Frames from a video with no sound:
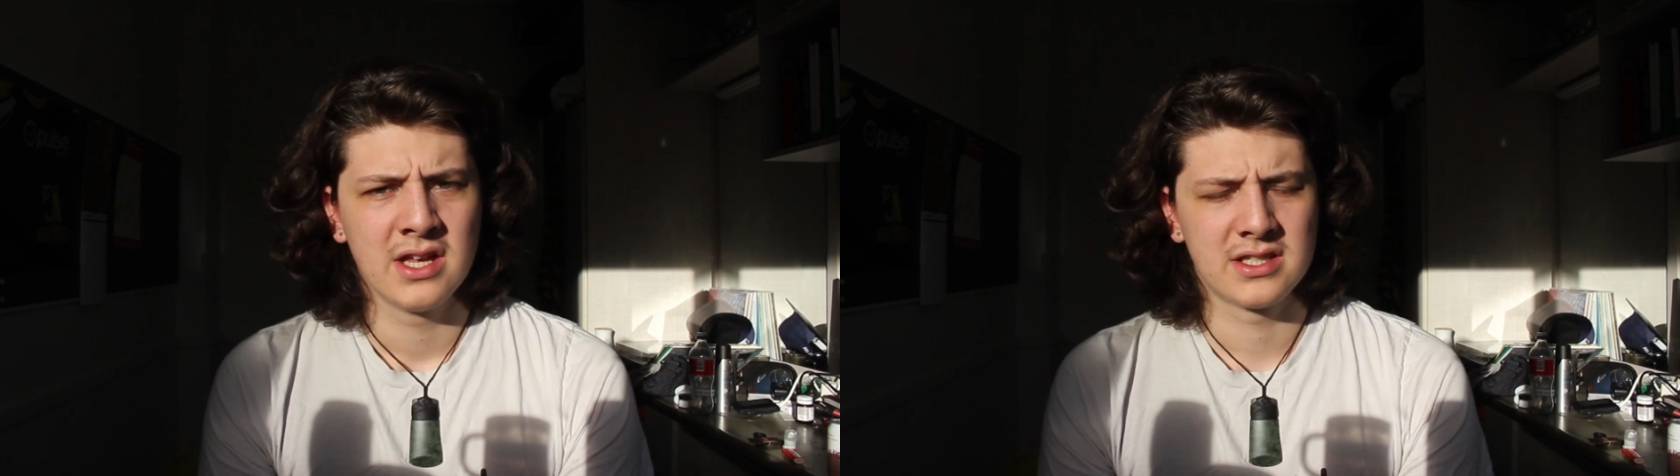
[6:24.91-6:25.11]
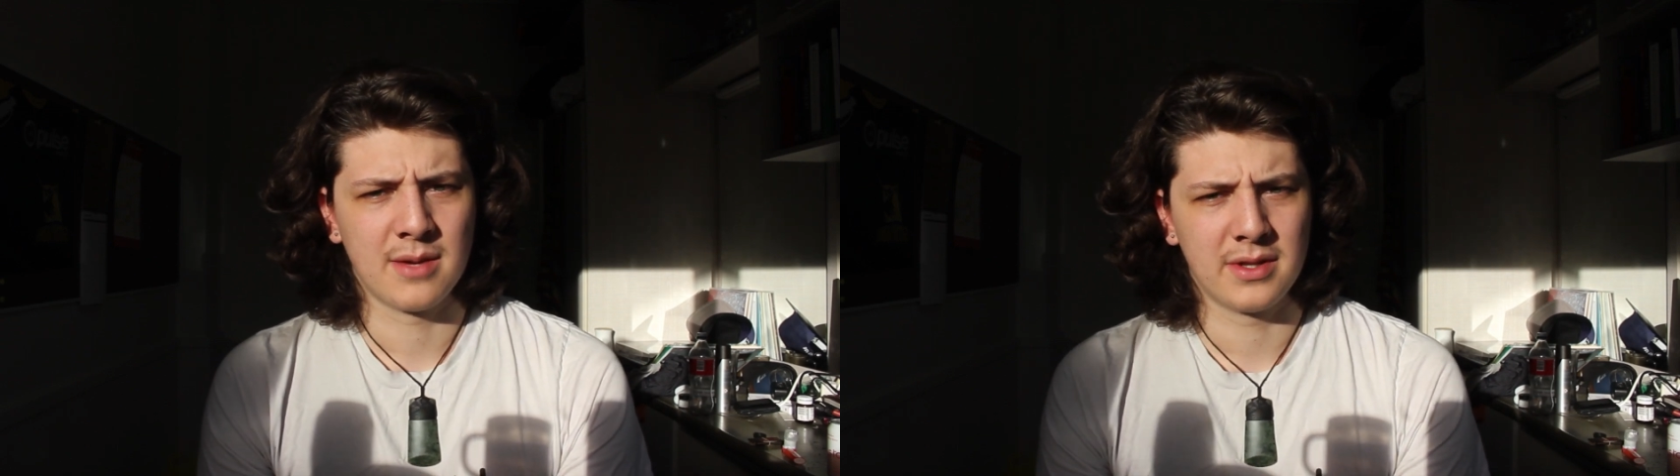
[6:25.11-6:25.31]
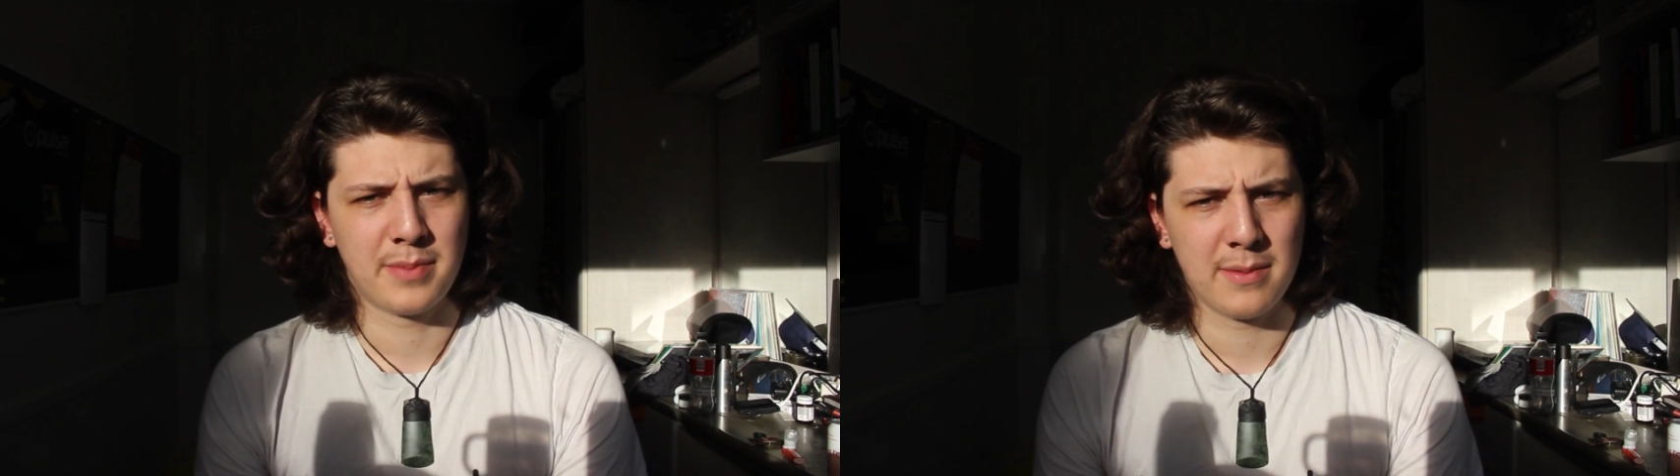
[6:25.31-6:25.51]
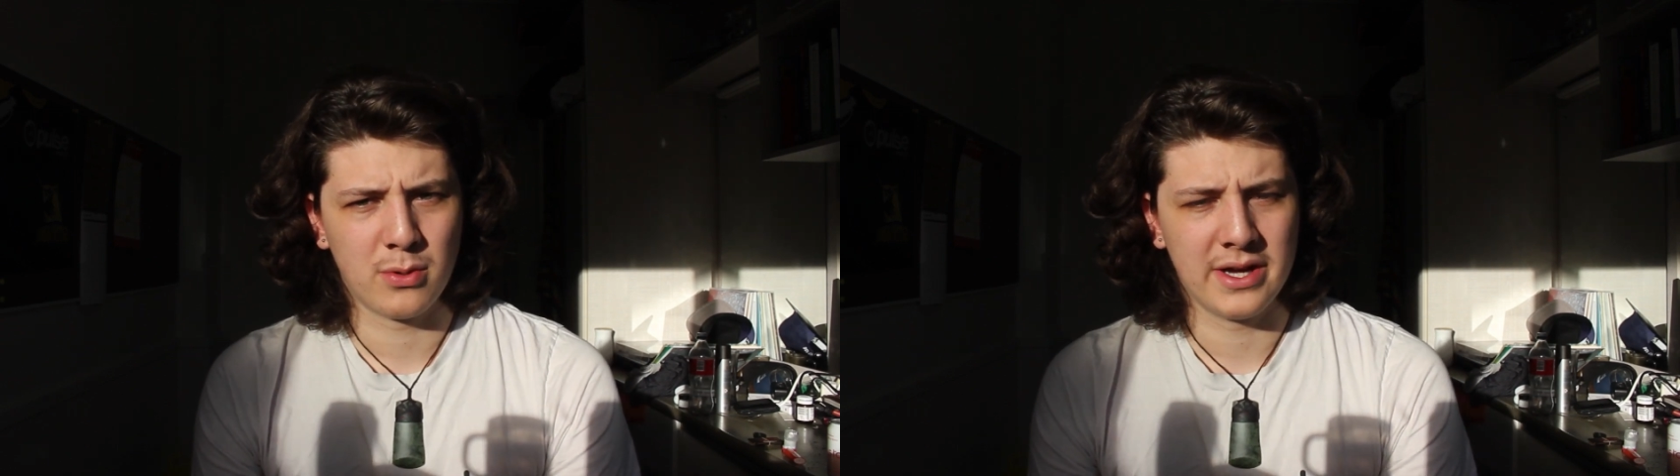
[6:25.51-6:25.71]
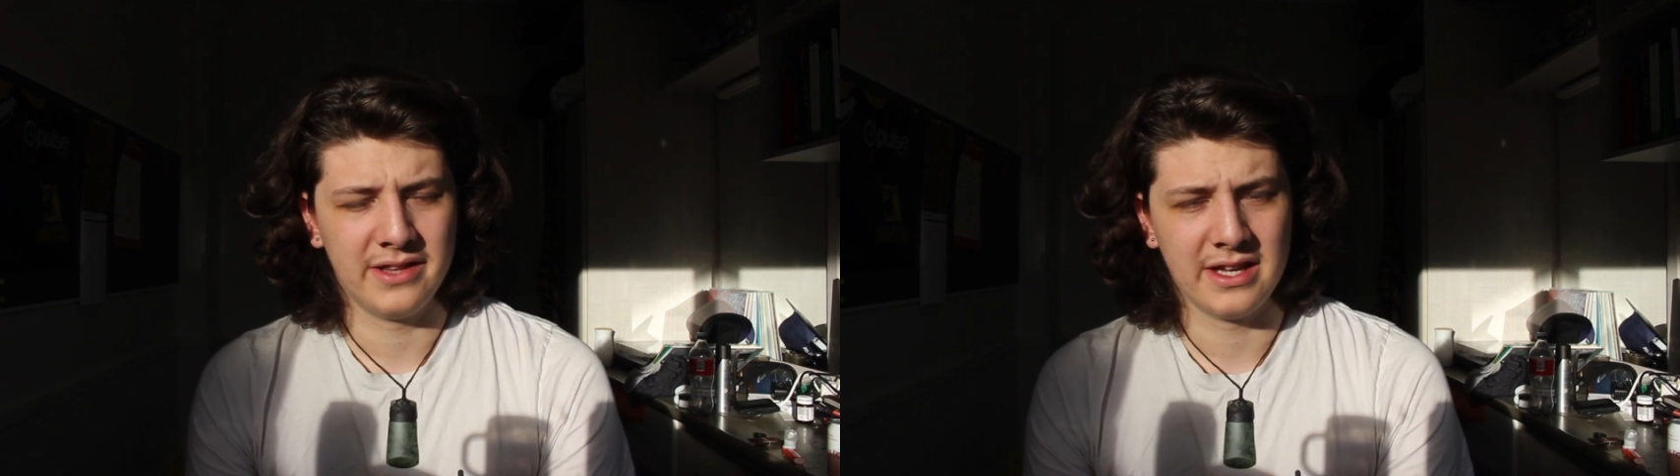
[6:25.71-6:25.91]
some of the
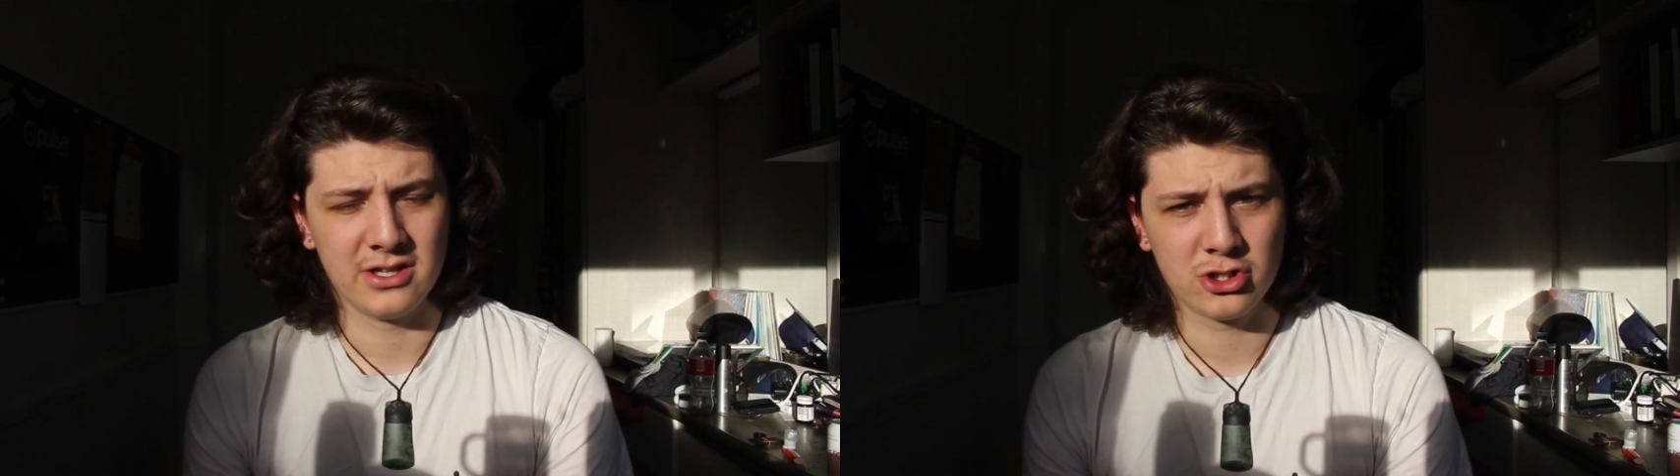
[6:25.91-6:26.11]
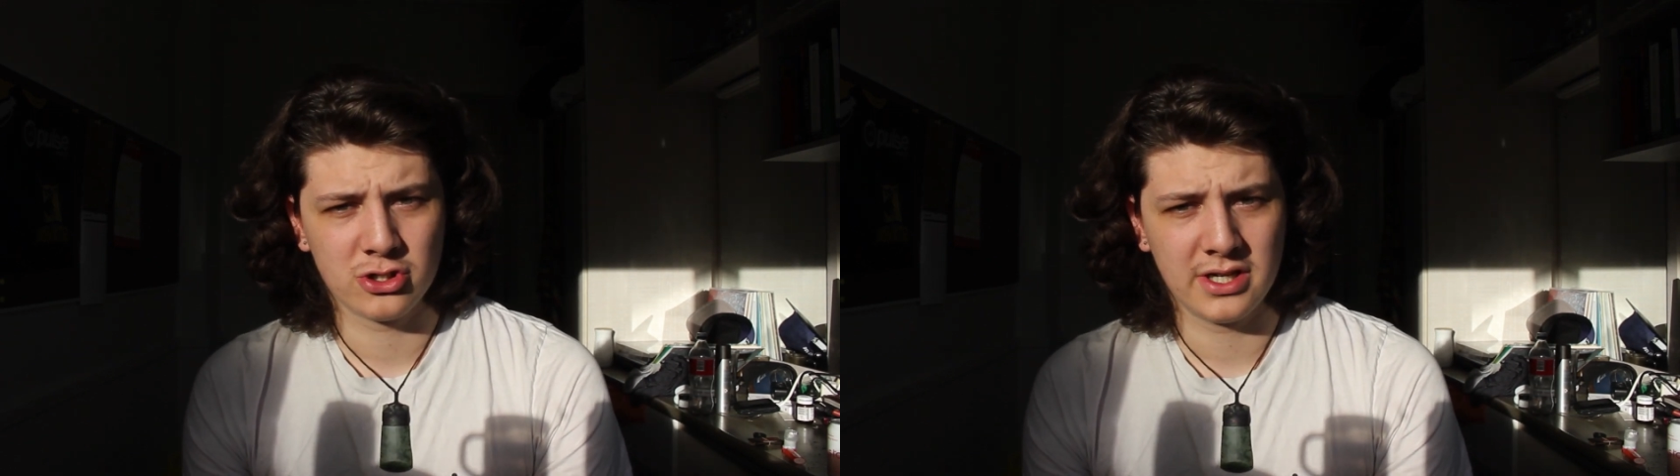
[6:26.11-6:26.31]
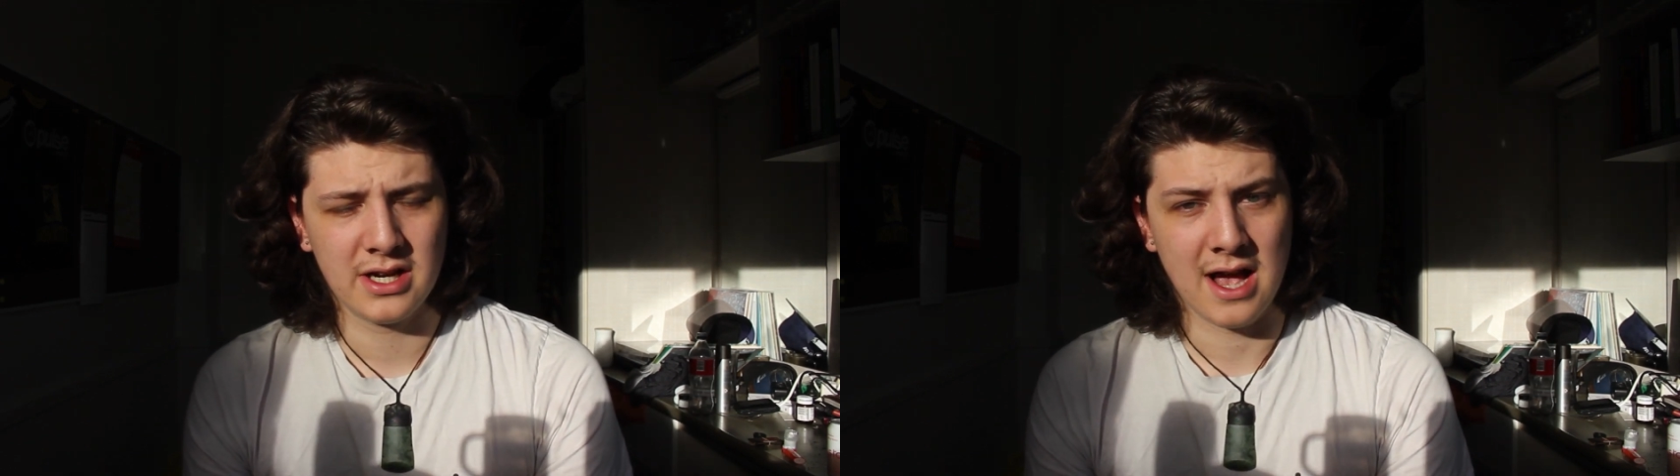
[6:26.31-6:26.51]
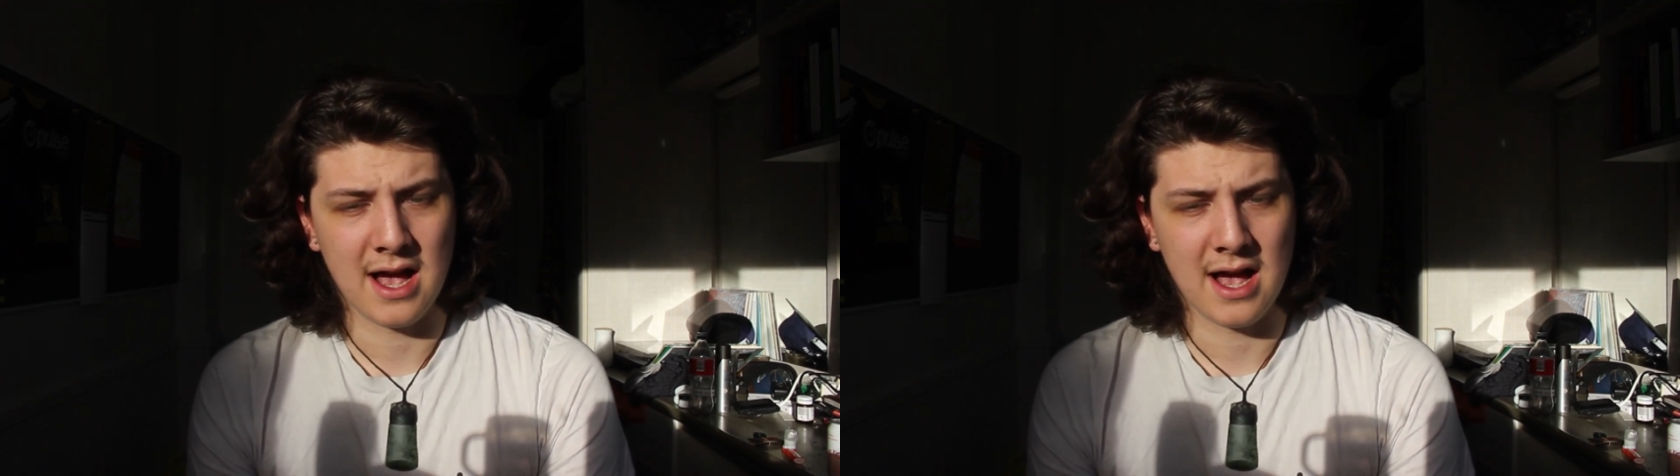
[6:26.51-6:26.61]
people in the industry